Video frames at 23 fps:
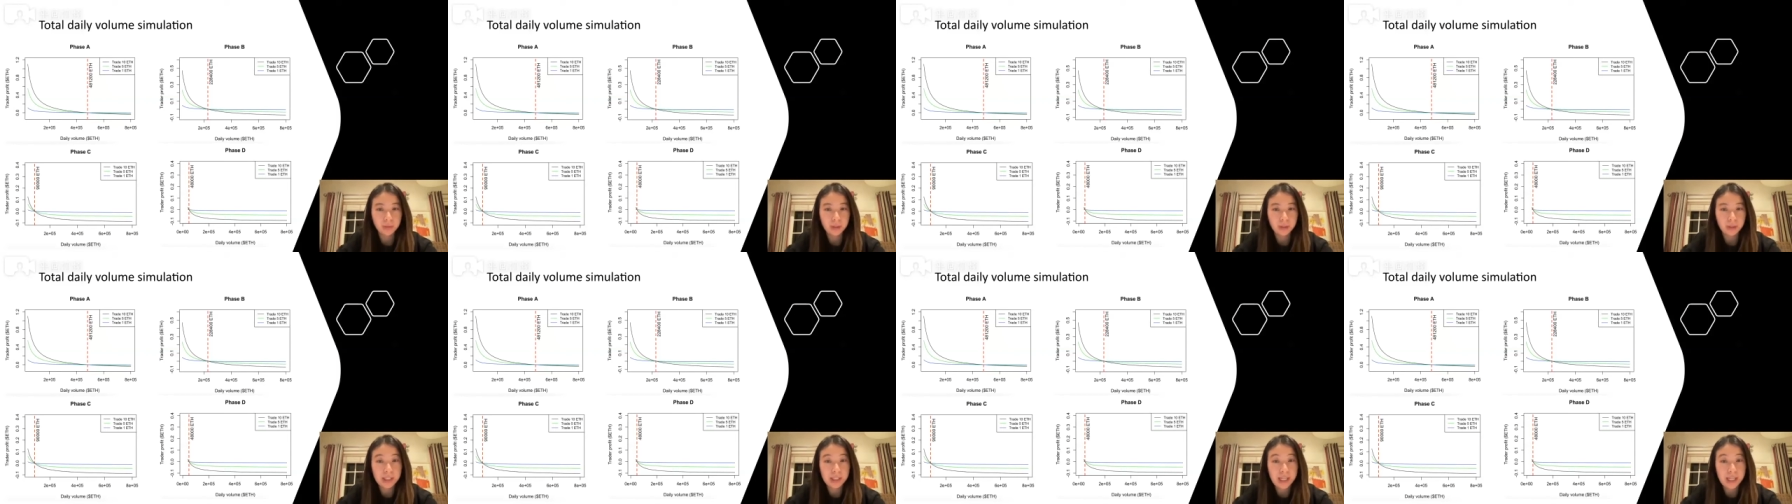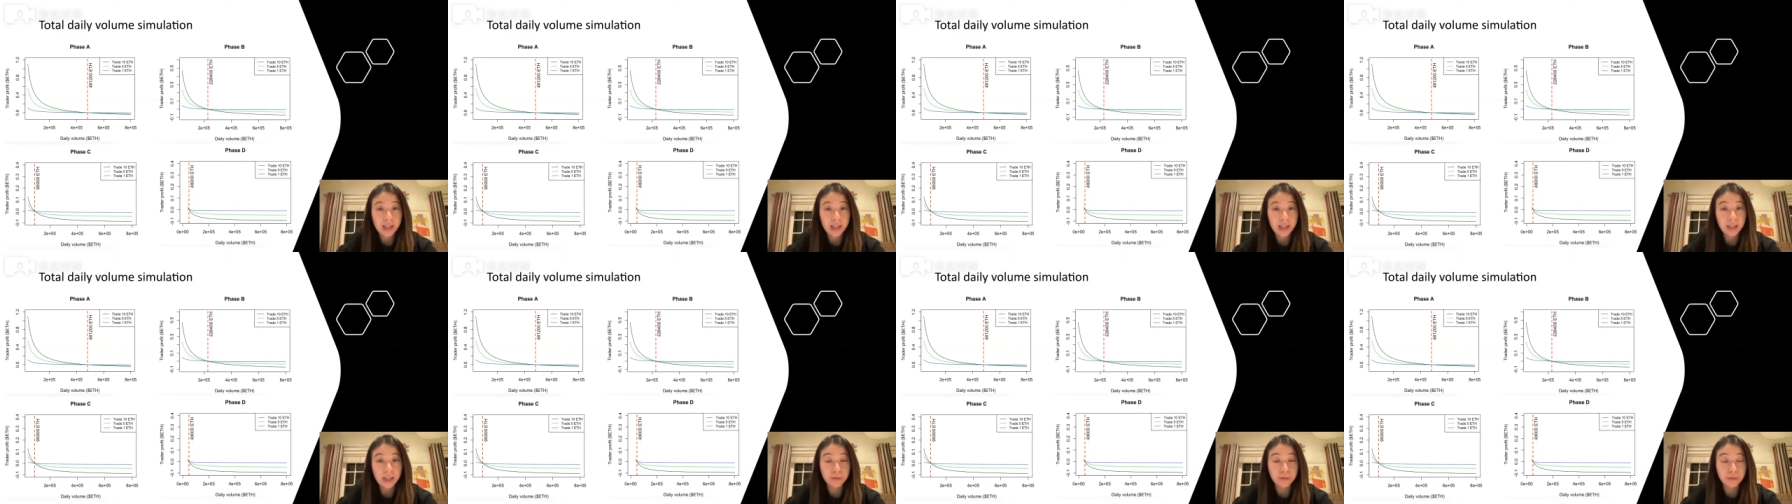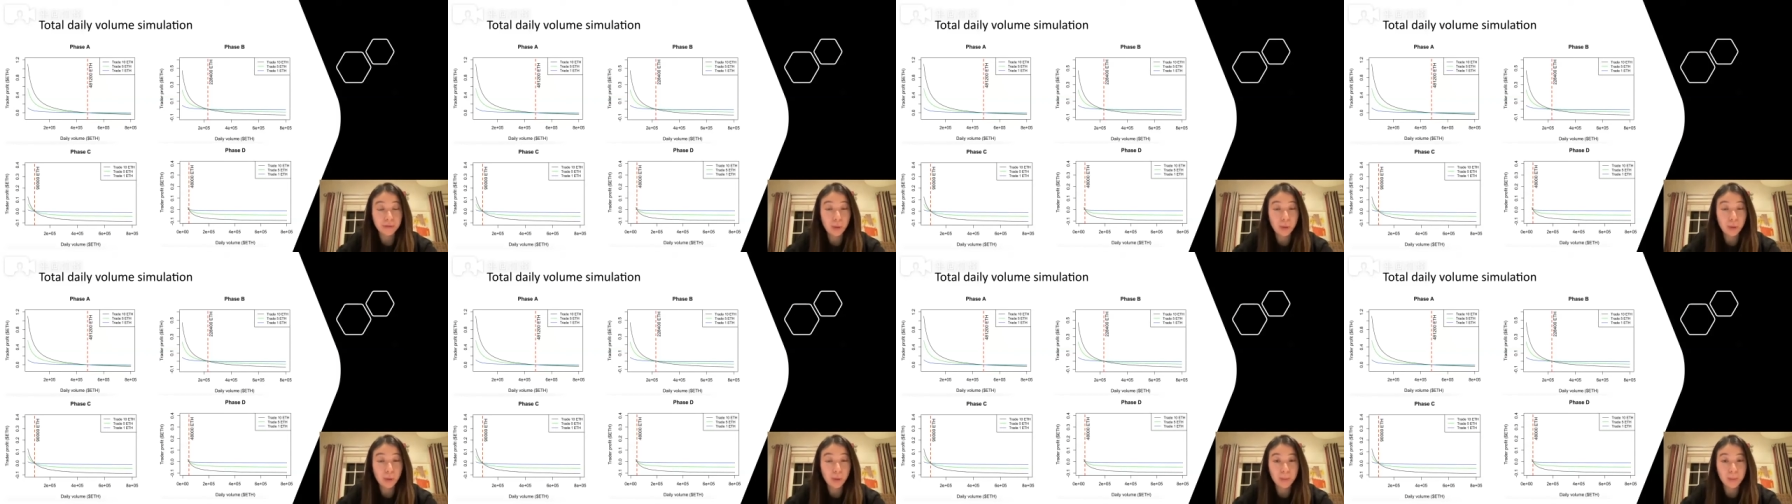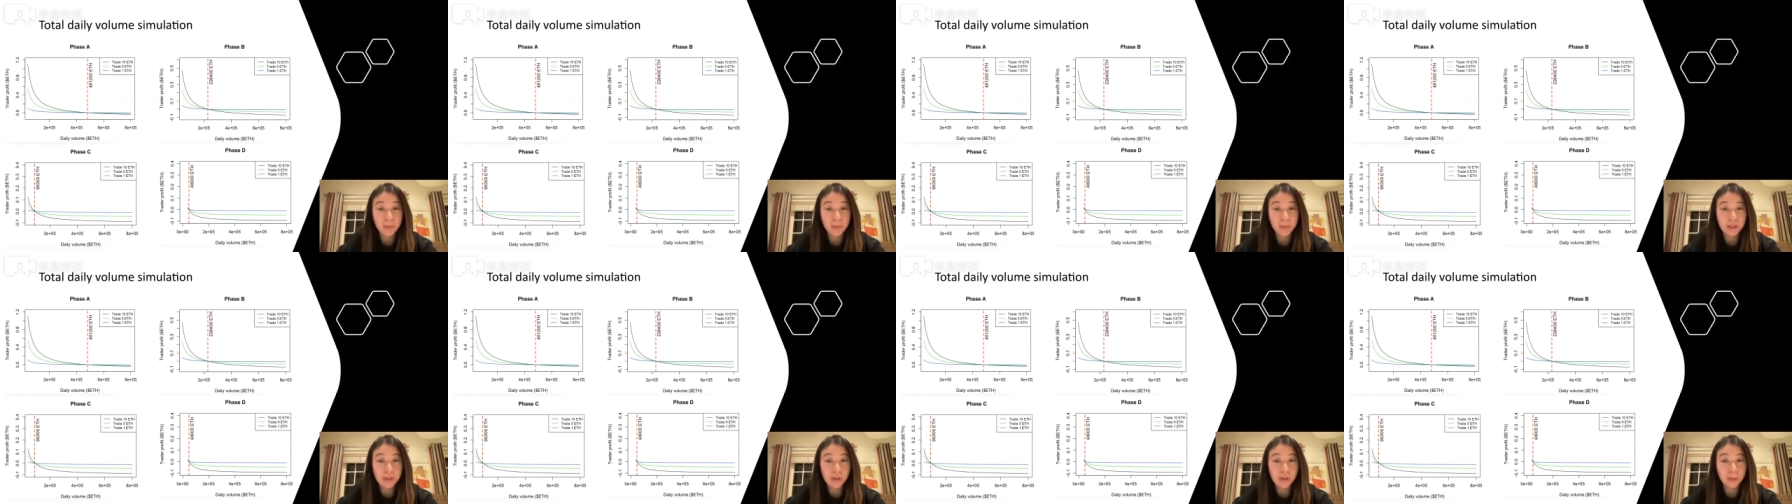The daily volume
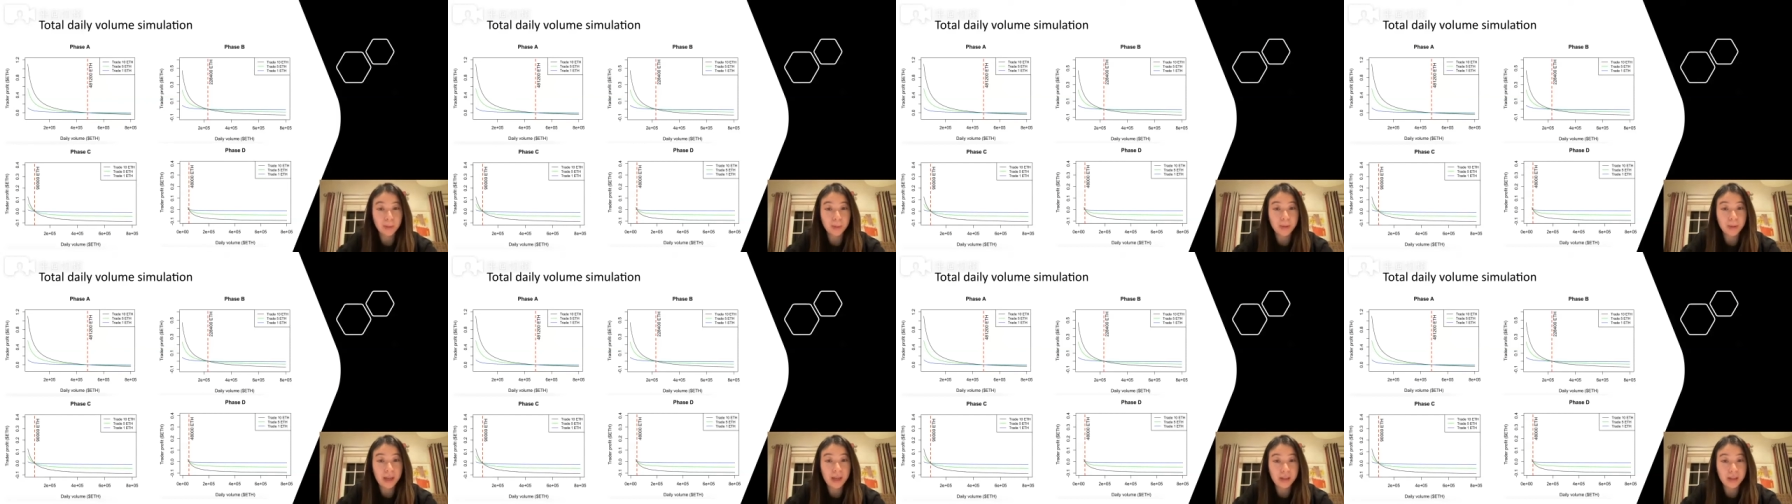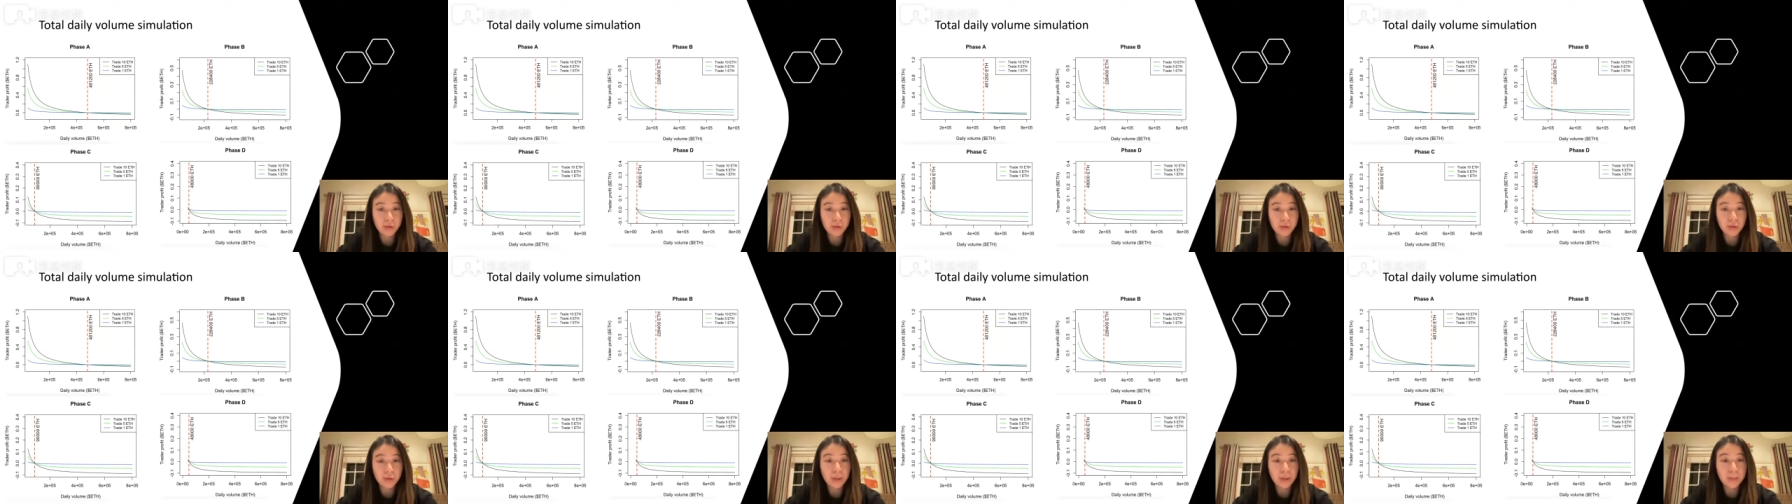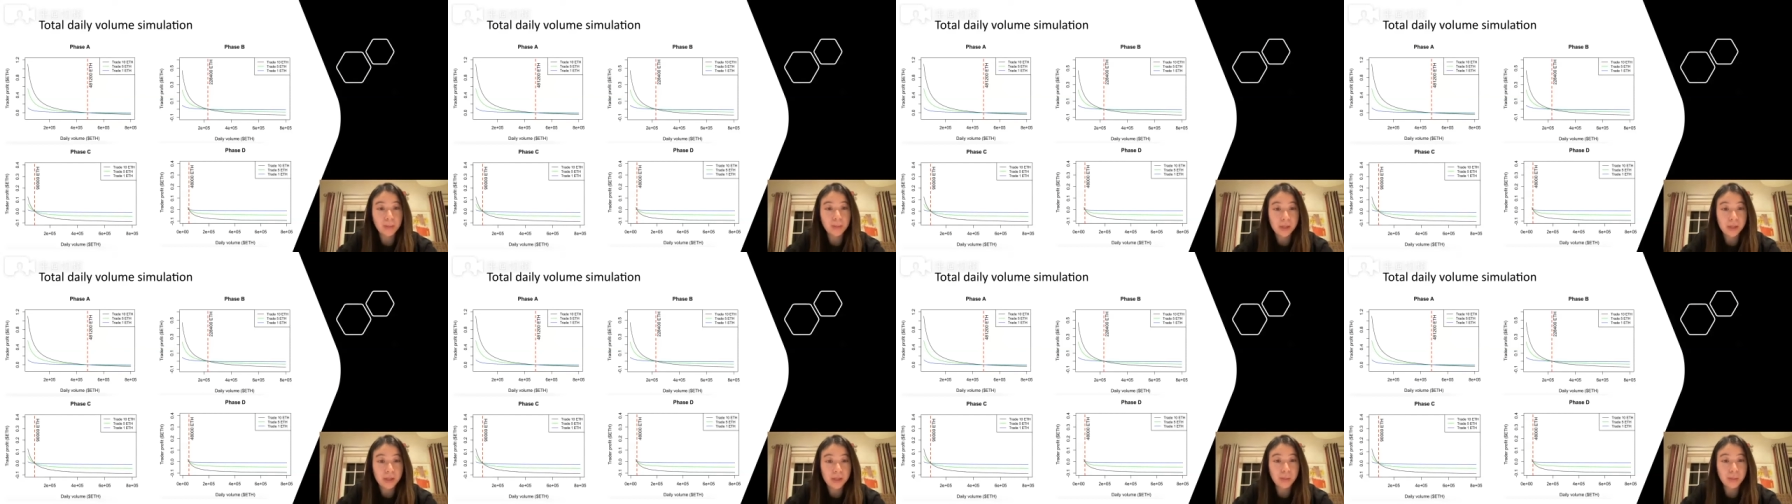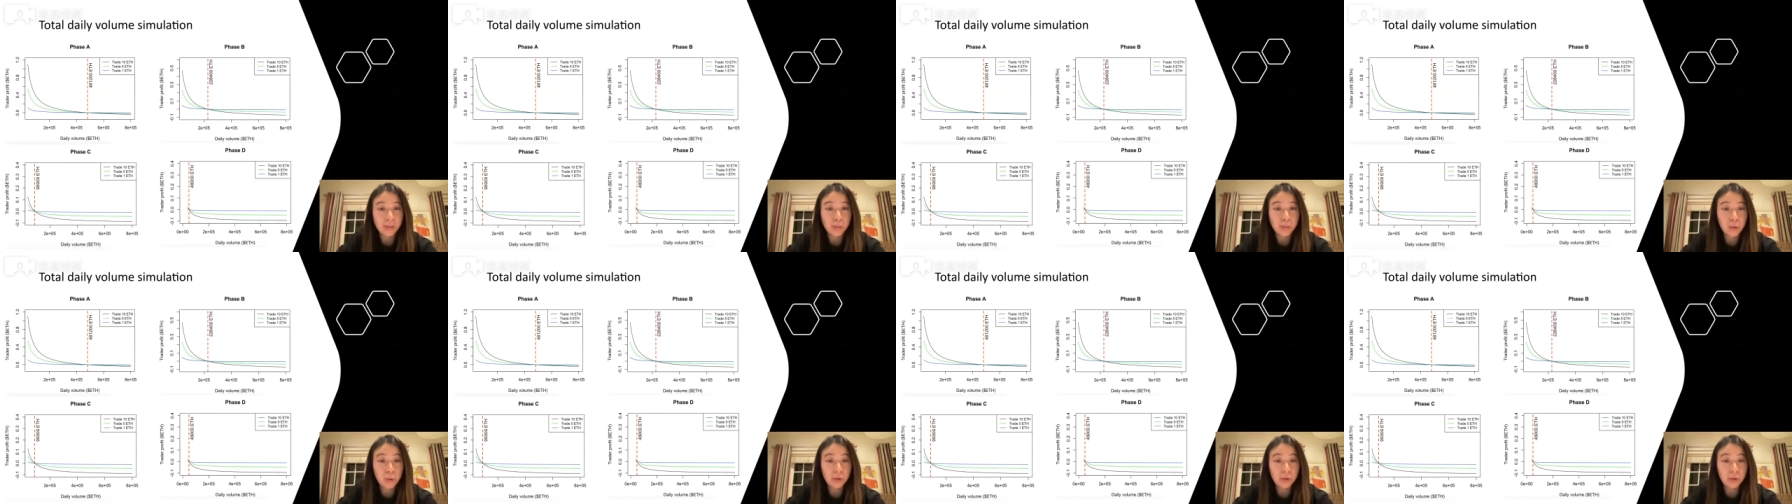needs to be extremely
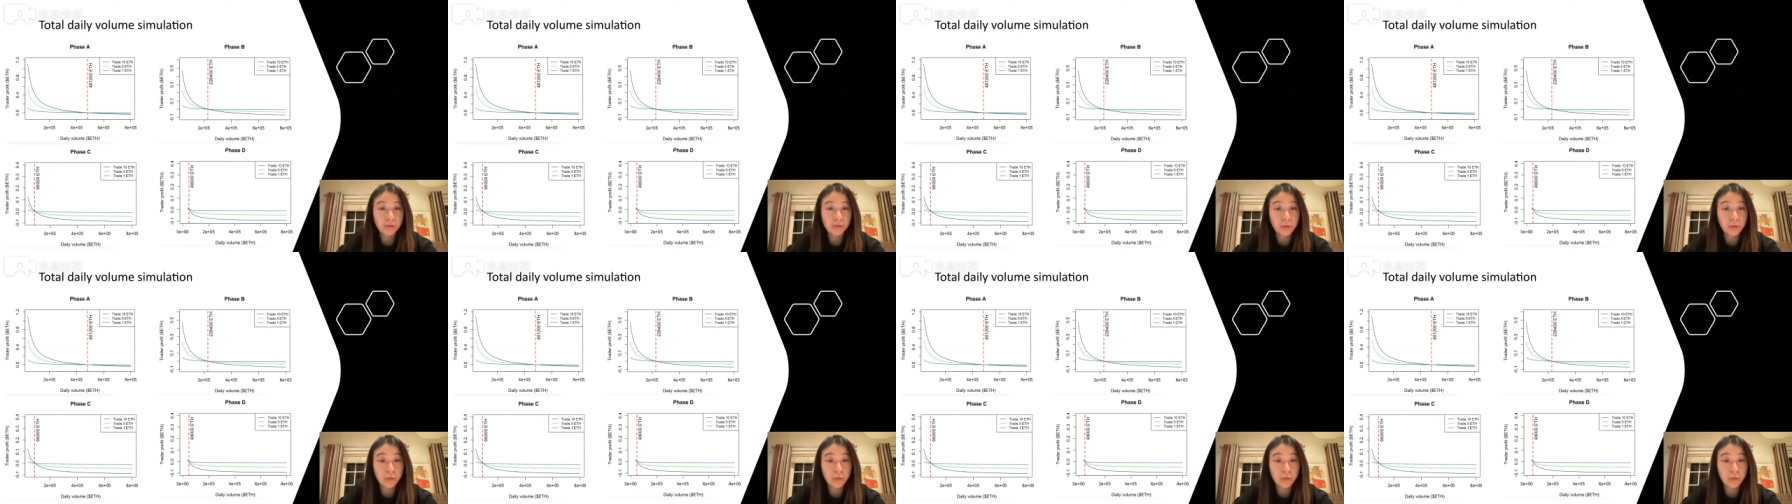small